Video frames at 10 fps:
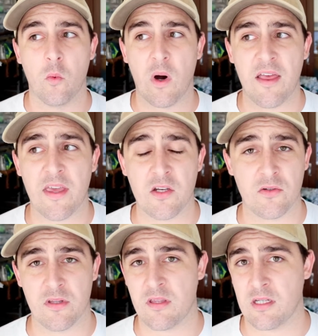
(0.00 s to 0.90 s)
why they
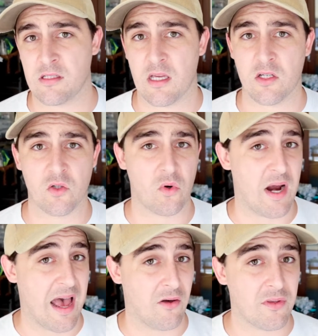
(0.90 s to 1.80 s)
do the things they do, or
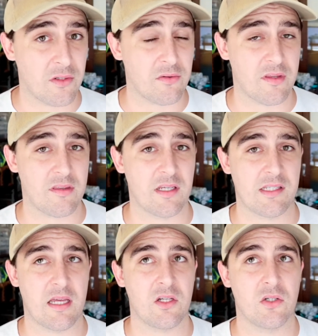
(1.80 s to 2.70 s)
how they do the
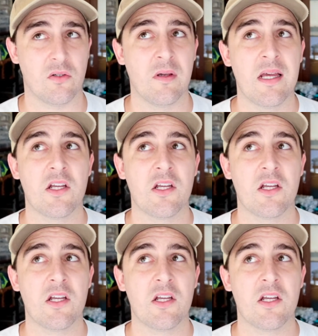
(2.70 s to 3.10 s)
things they do.